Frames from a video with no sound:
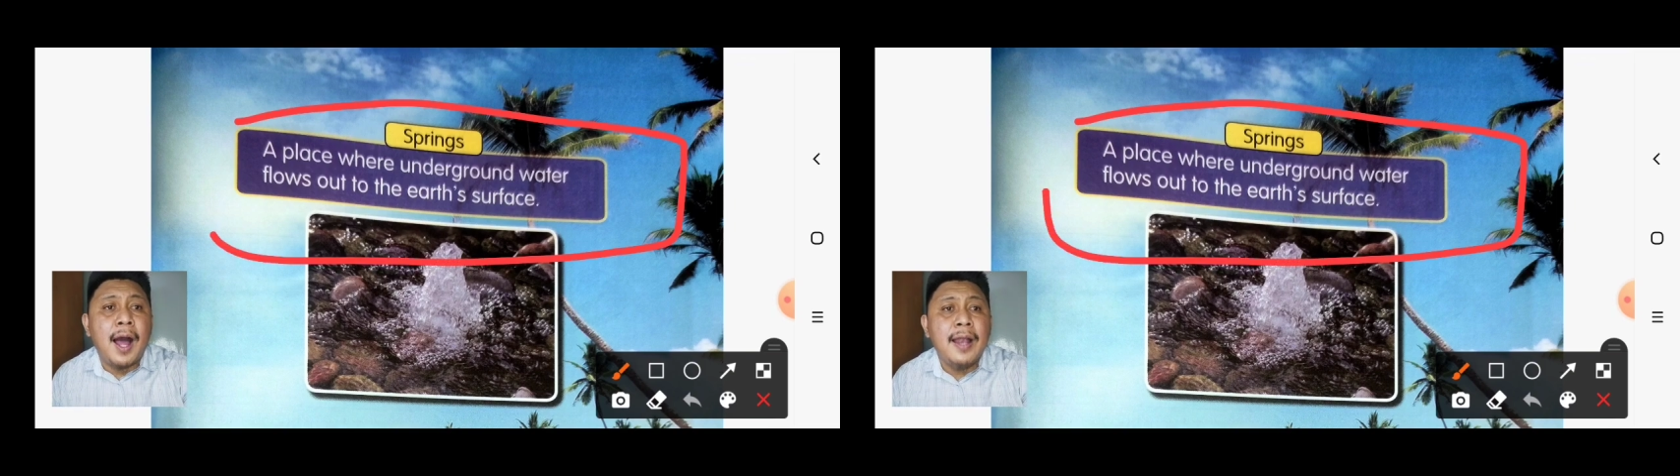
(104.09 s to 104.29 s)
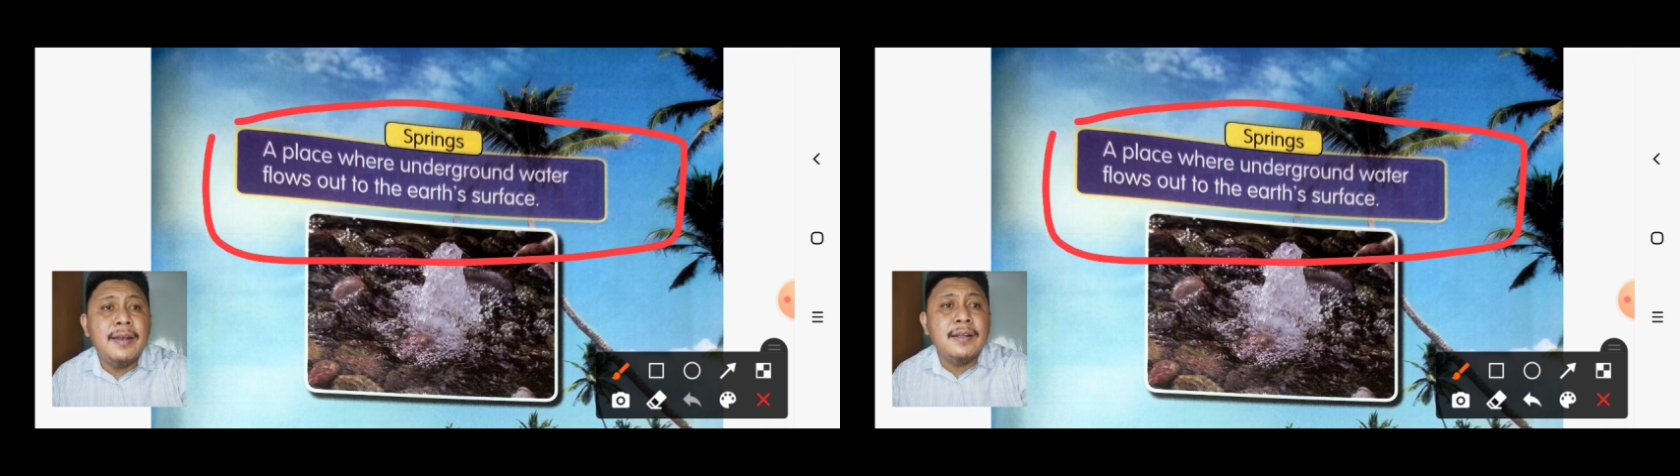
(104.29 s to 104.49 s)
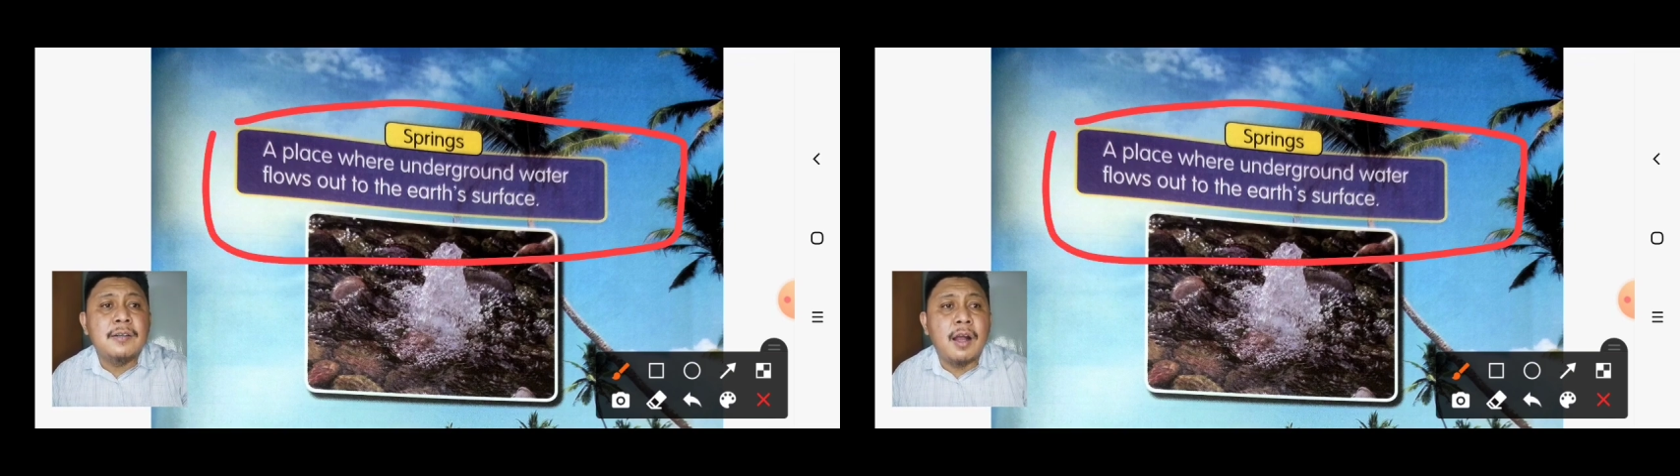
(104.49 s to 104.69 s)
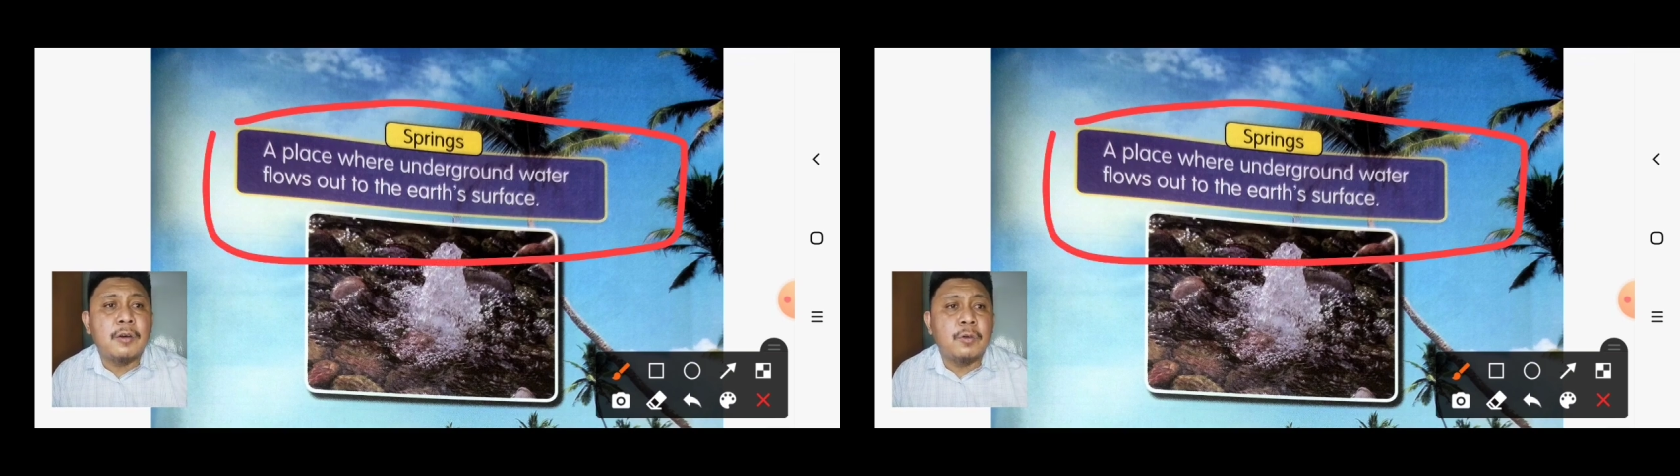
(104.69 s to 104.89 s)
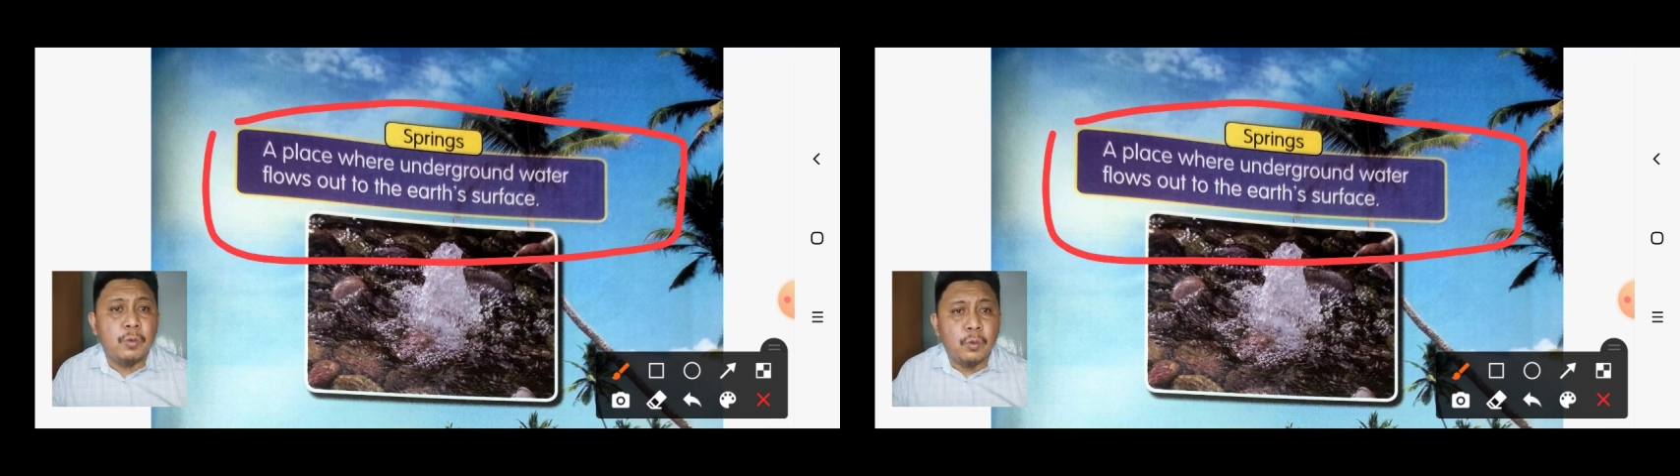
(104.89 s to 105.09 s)

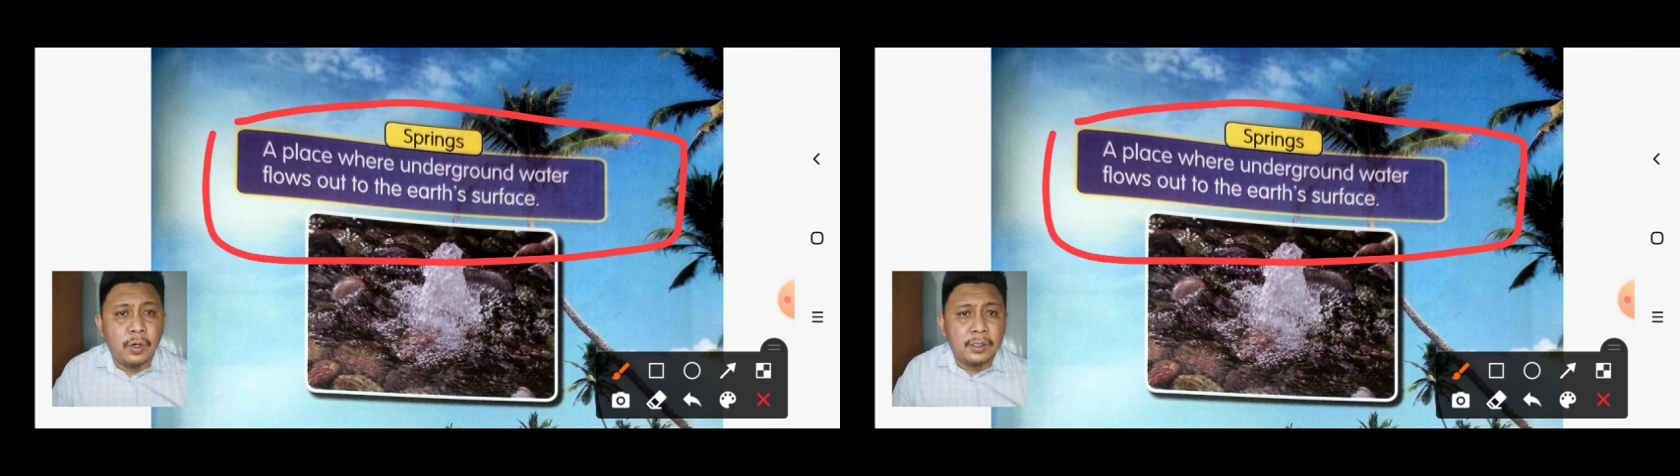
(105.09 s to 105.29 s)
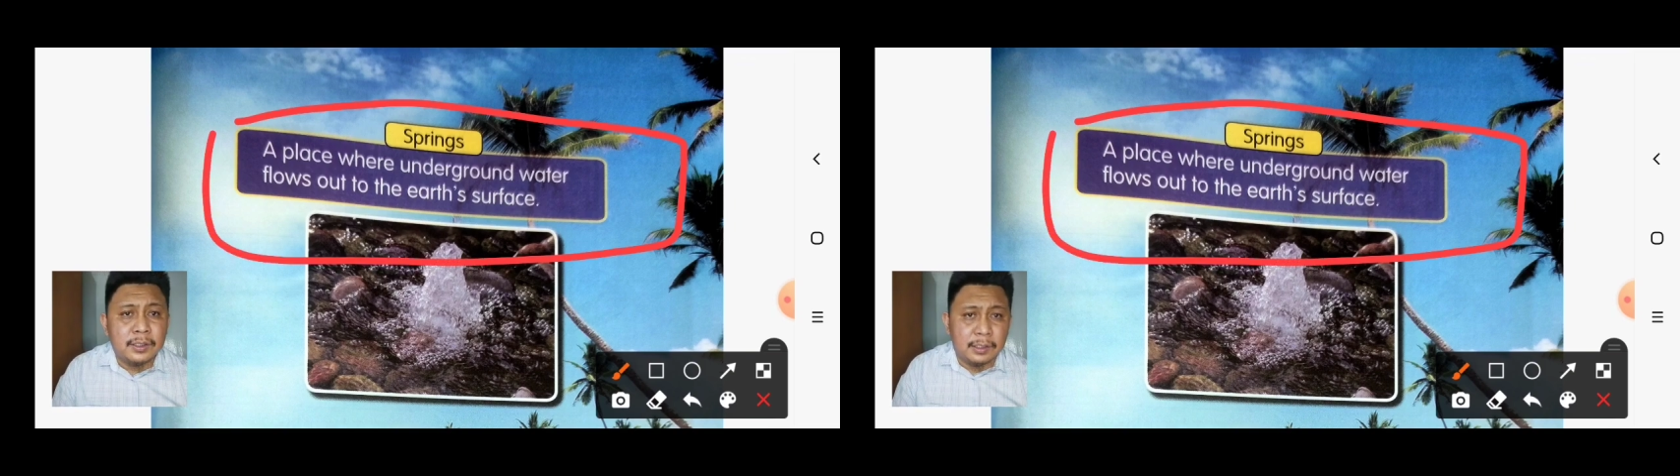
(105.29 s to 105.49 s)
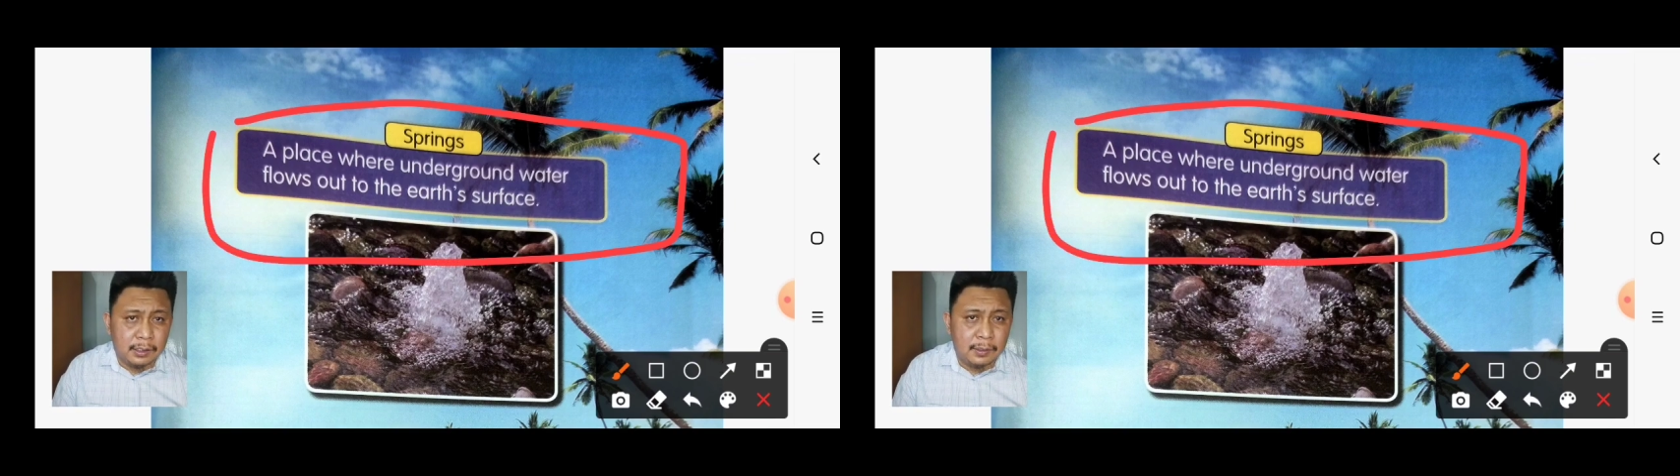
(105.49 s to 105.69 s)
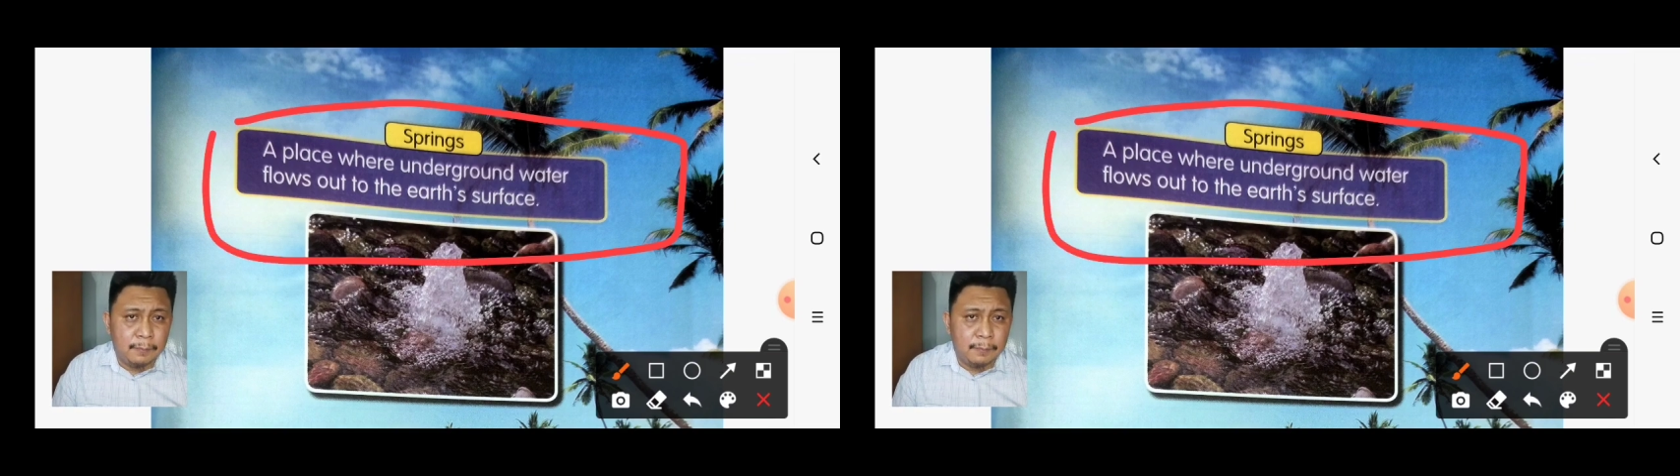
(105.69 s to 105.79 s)
underground water